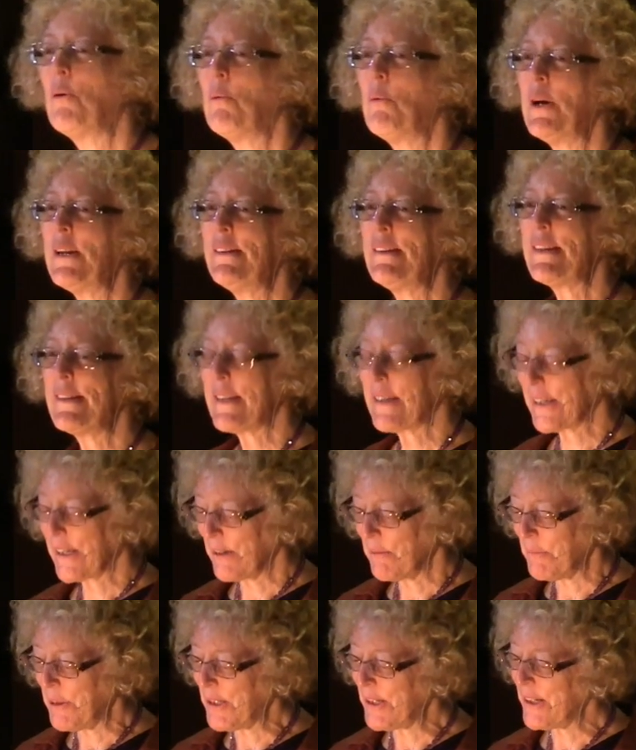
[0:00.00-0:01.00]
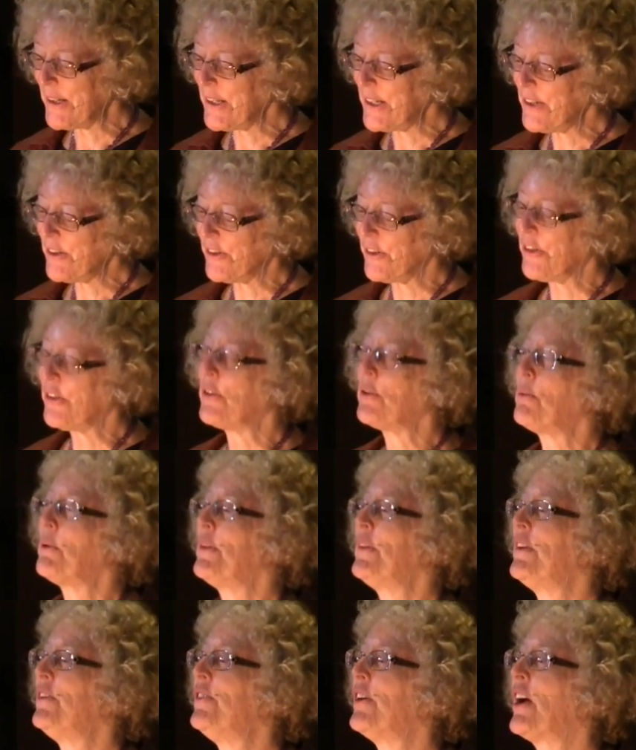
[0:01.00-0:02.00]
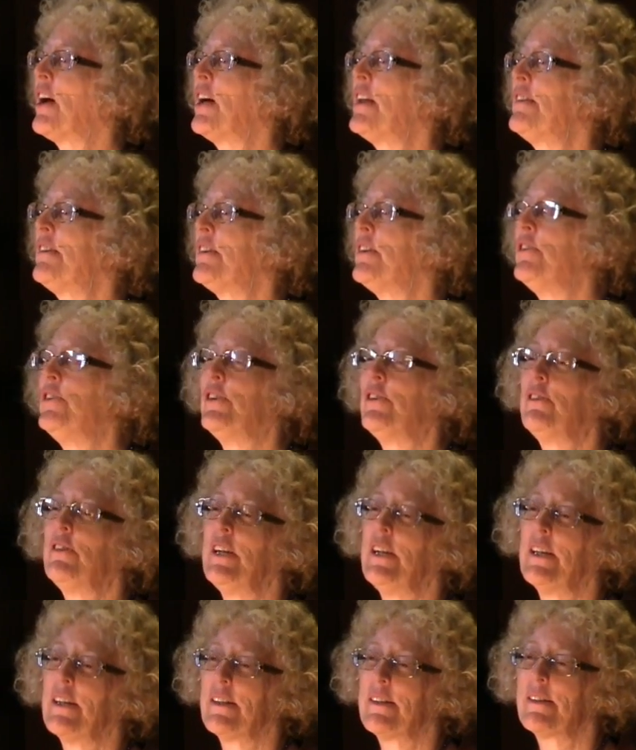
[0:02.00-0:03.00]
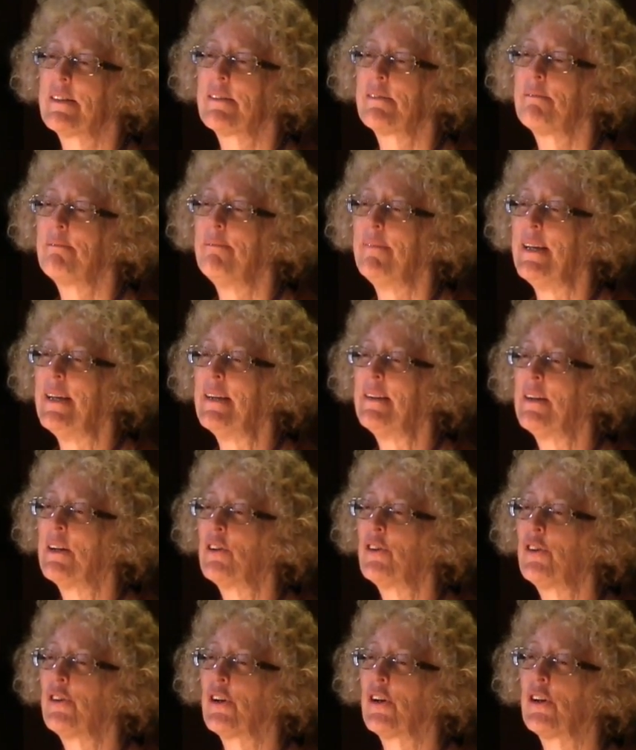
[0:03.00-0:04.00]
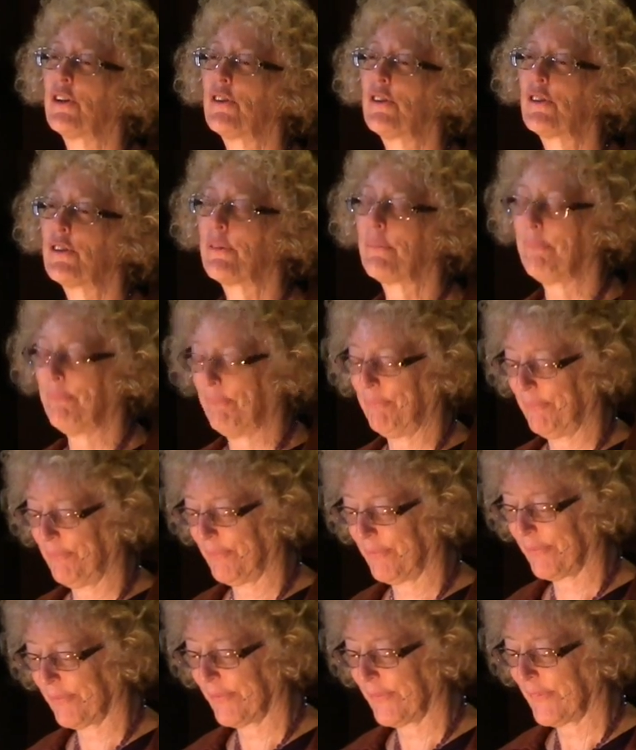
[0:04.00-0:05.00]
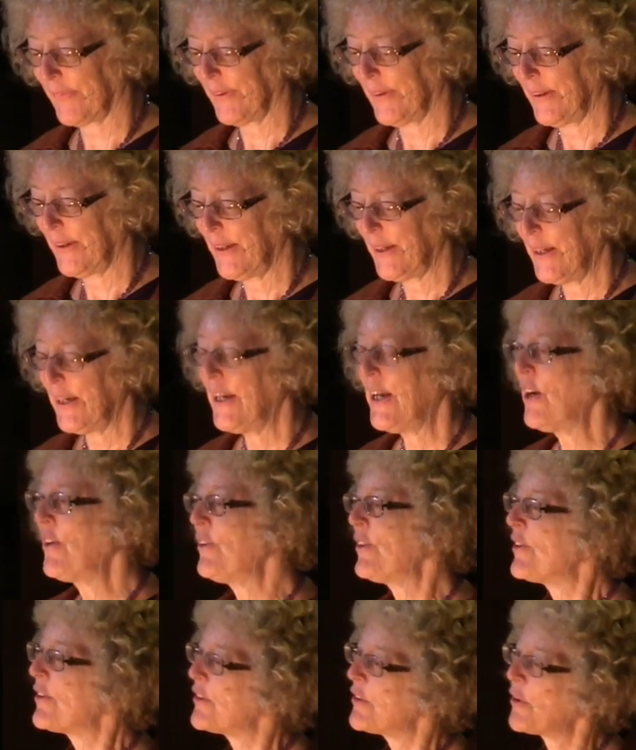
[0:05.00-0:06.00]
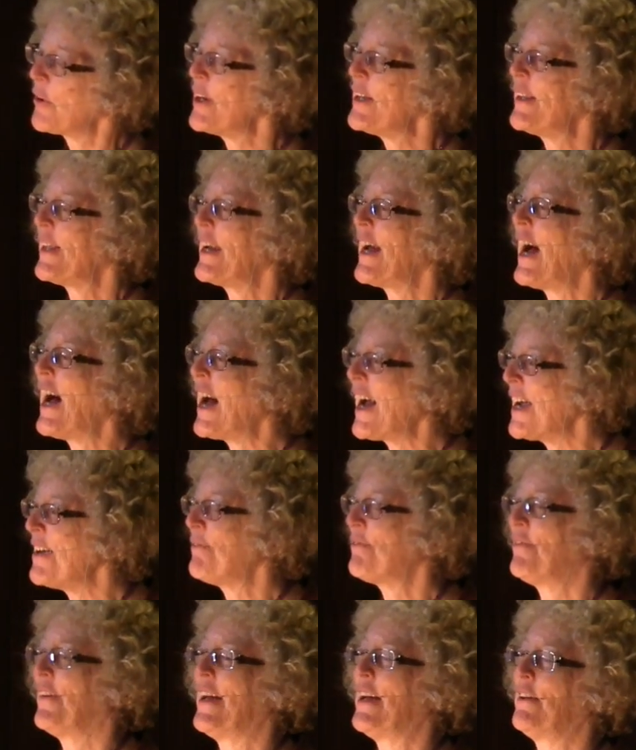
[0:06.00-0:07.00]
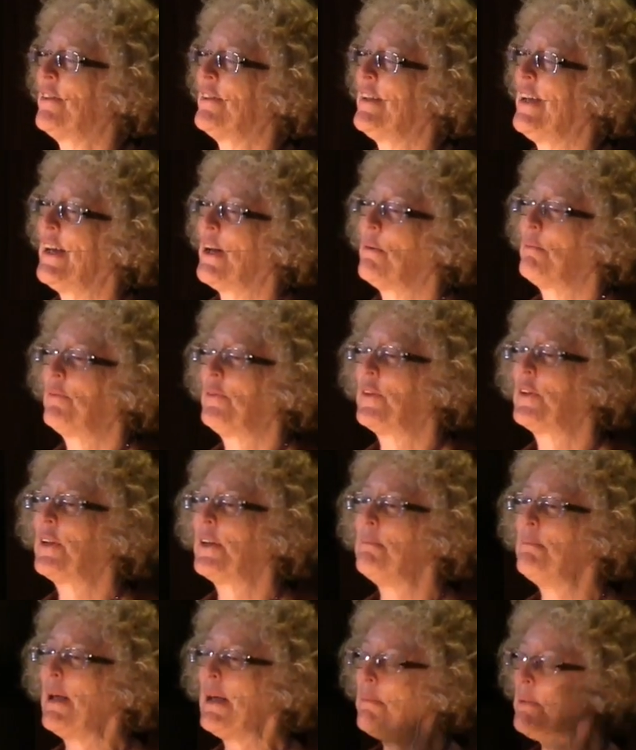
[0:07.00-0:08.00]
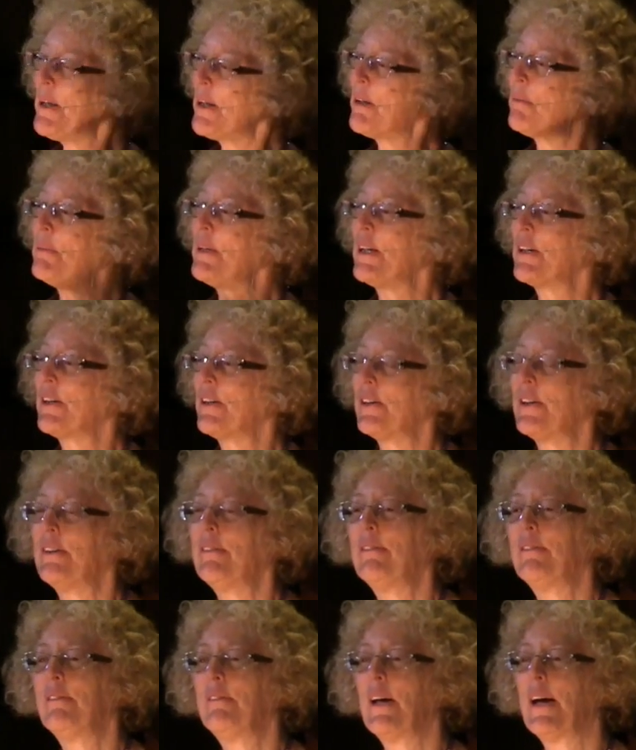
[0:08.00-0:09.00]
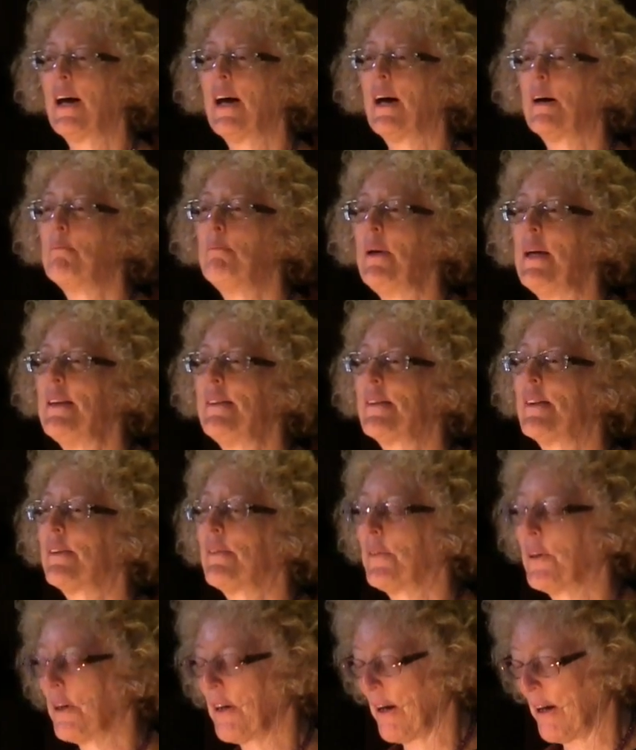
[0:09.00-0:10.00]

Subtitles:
What does a community do with the Johns and Junias in their church? Here's a story that I found helpful, and maybe it'll be a good basis for